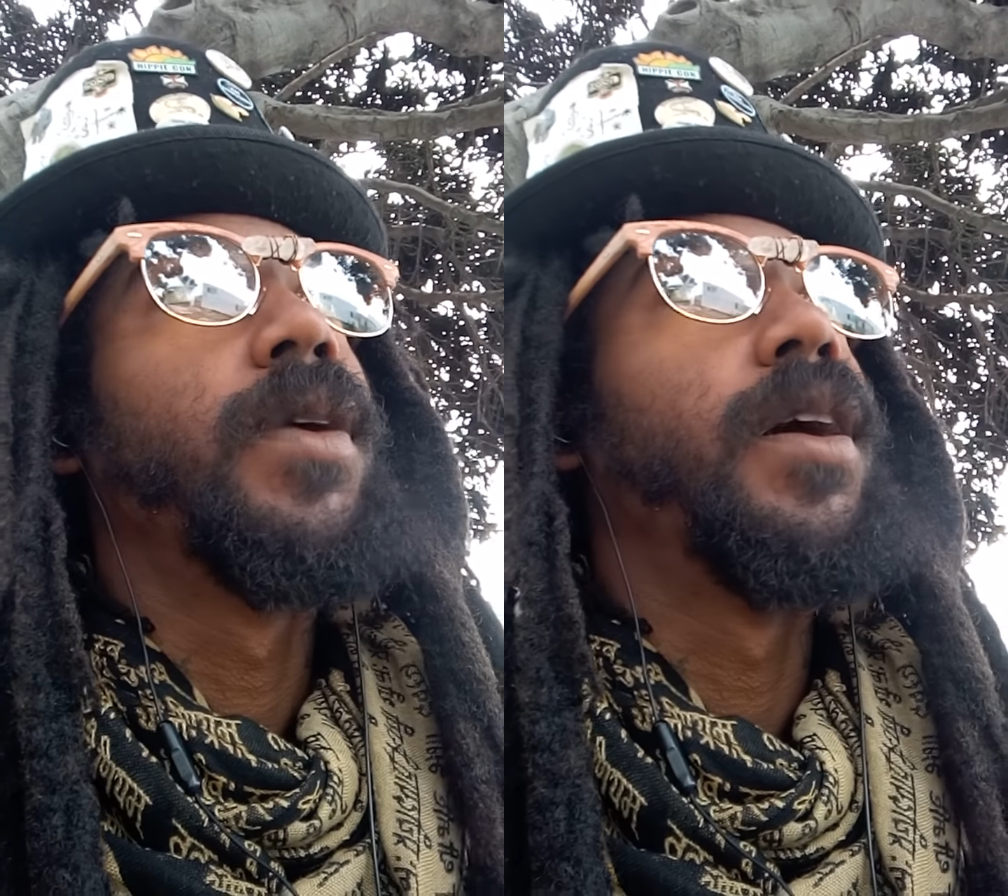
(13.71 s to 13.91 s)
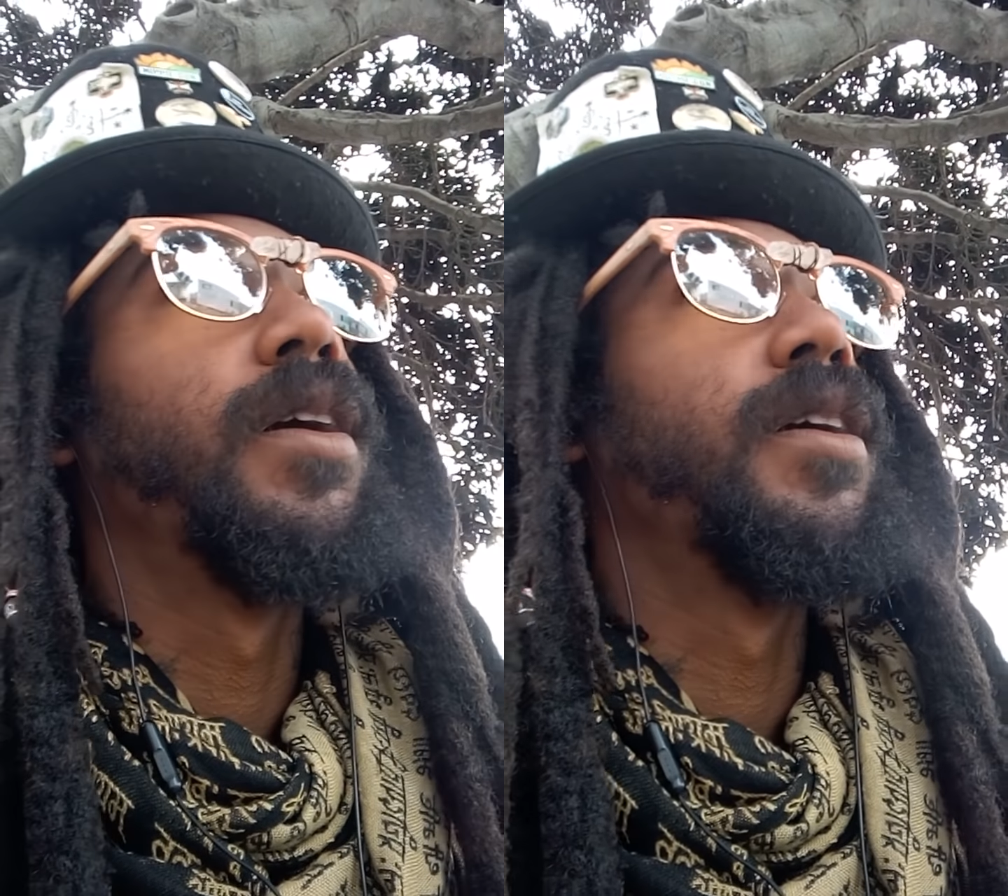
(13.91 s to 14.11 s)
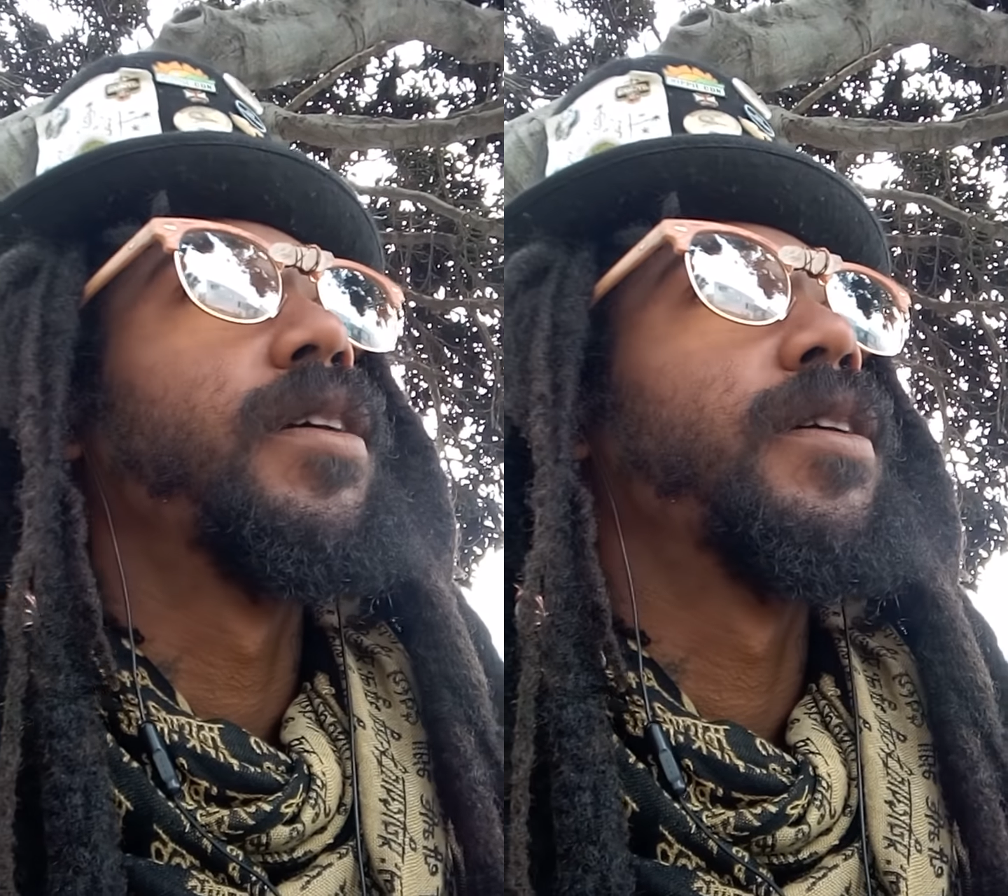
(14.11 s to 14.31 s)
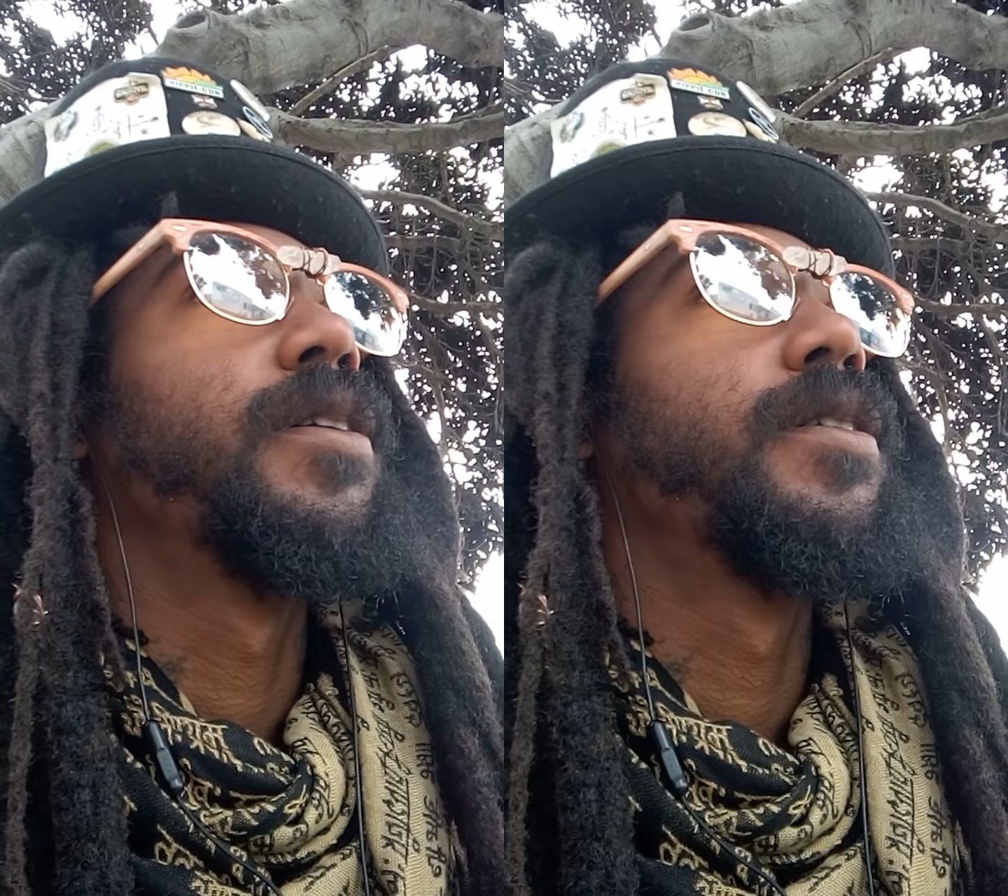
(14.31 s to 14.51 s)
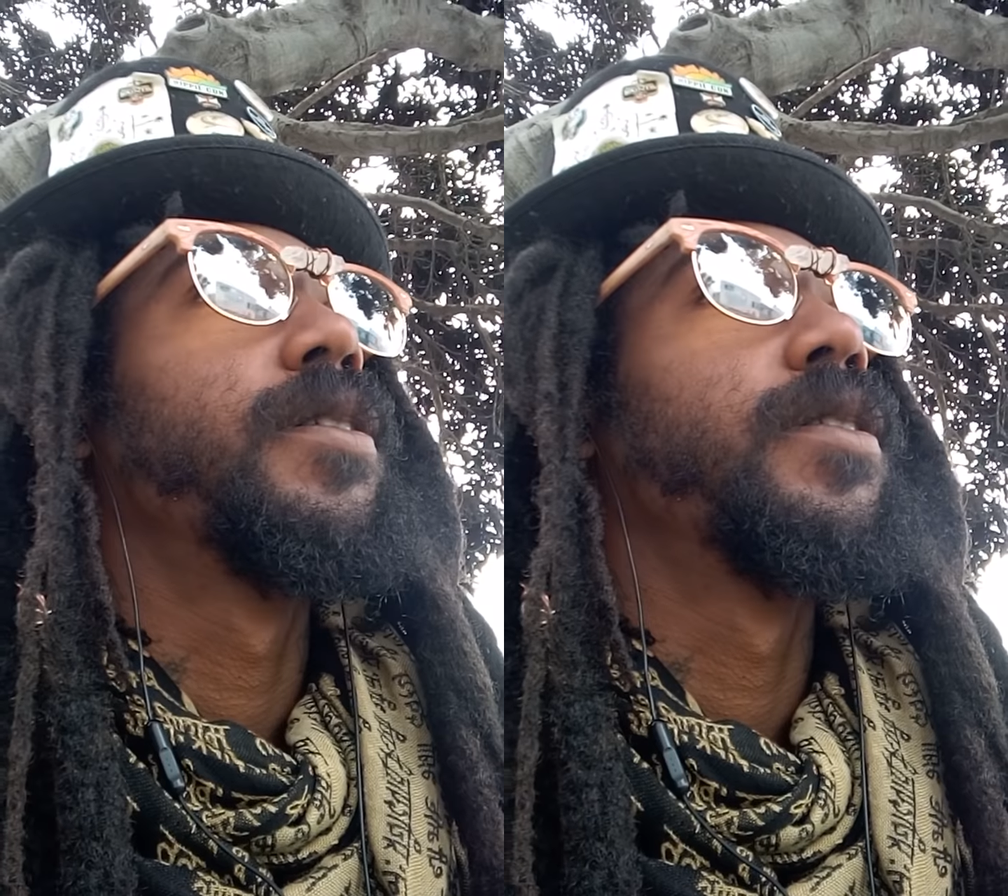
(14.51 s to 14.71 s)
uh,
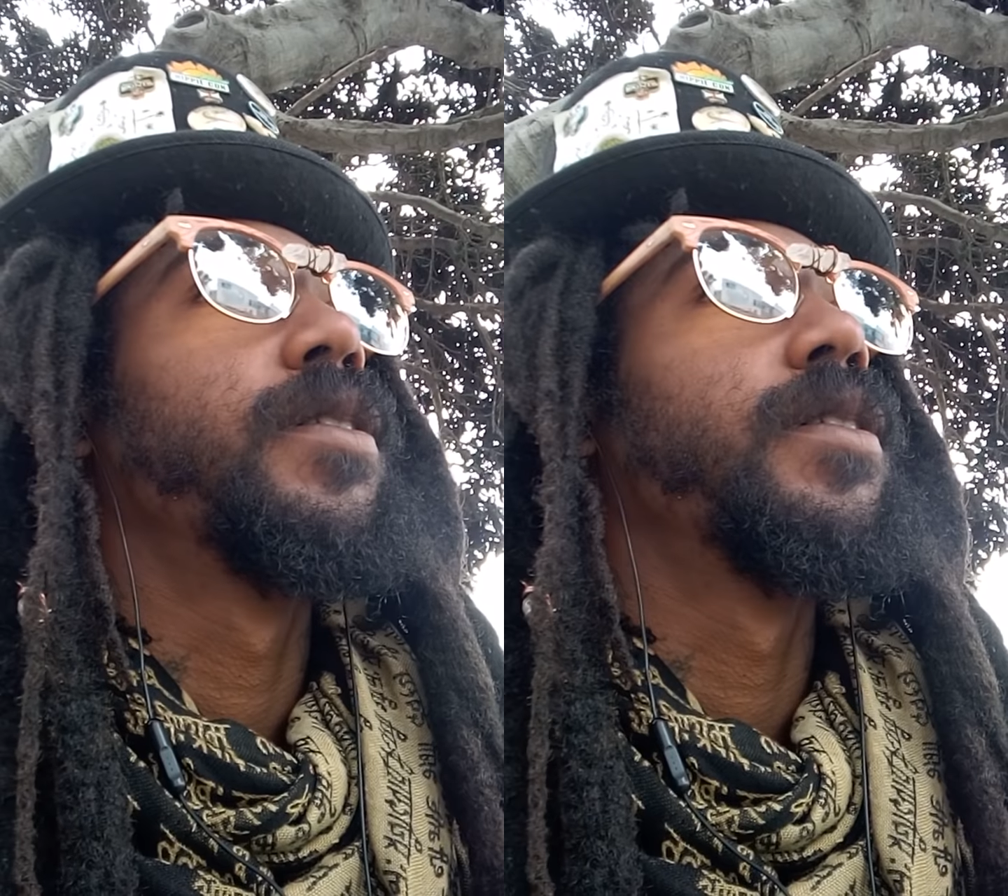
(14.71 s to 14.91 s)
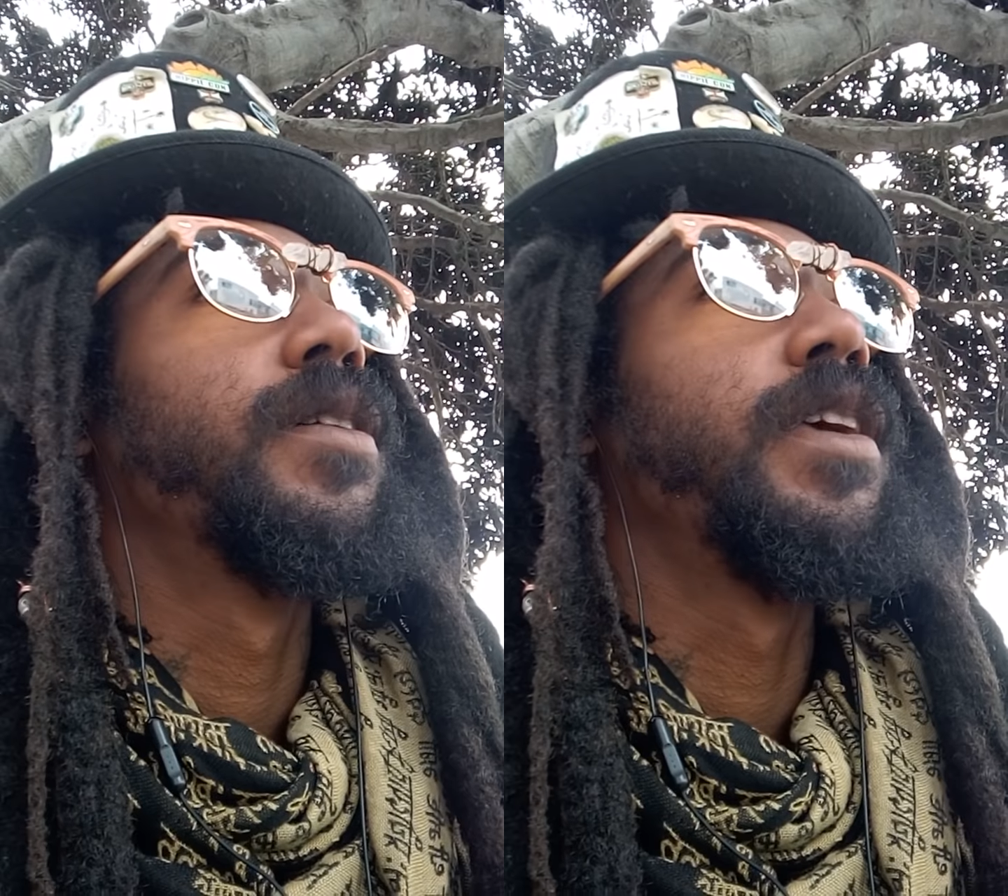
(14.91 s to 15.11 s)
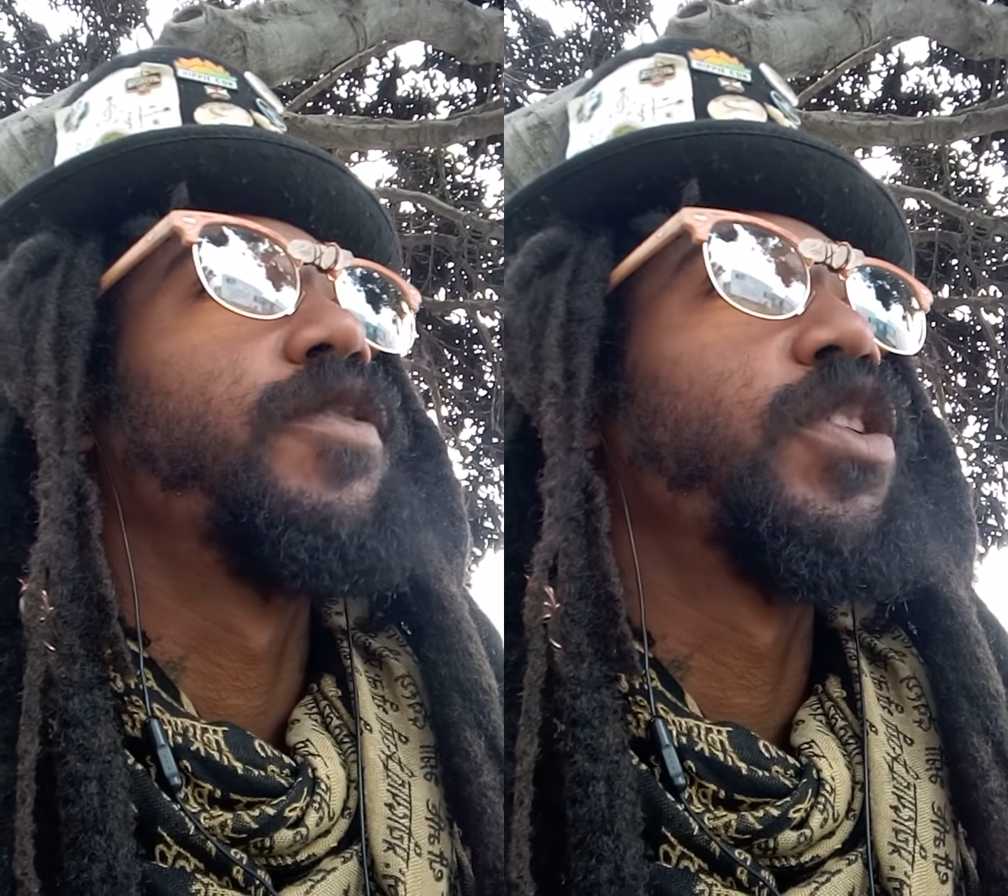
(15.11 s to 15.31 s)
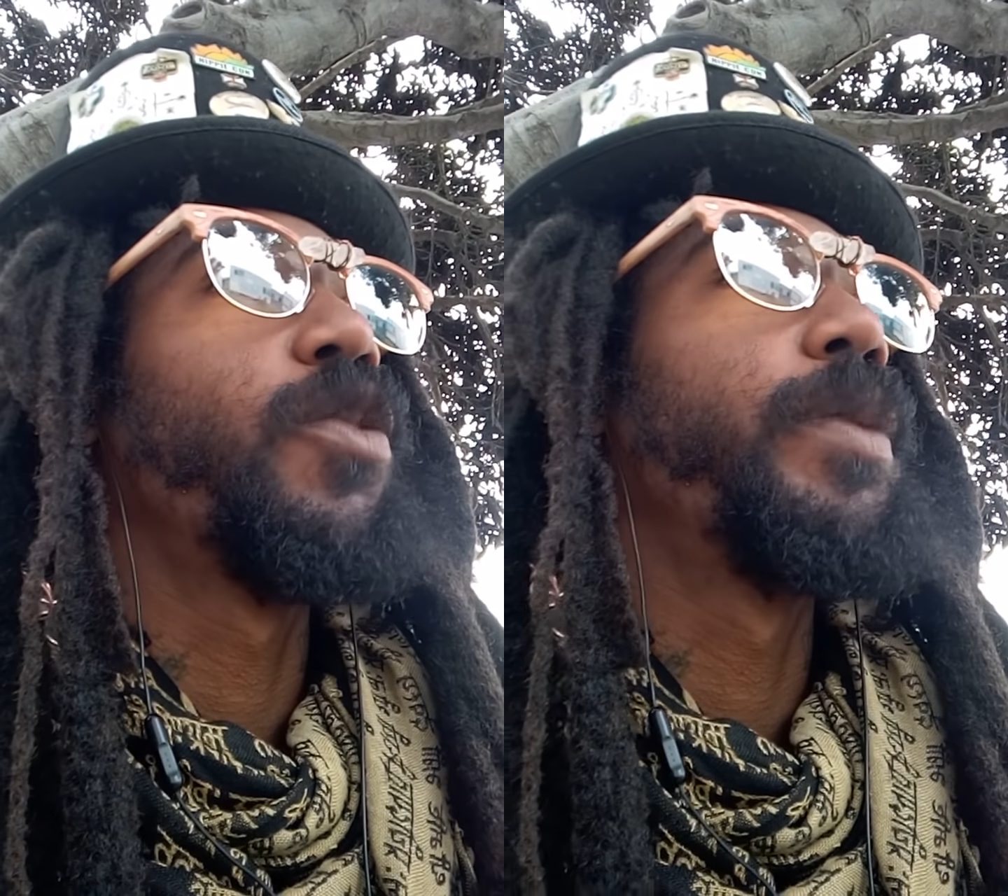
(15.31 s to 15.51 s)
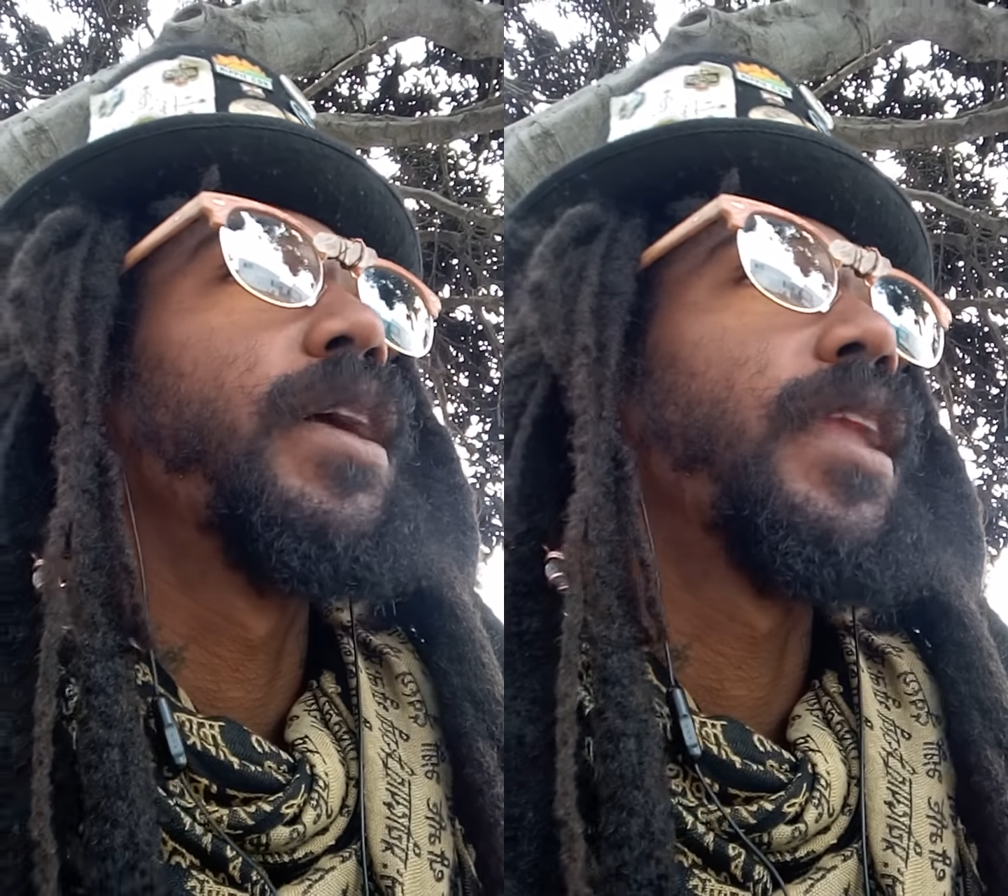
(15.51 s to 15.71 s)
even though being like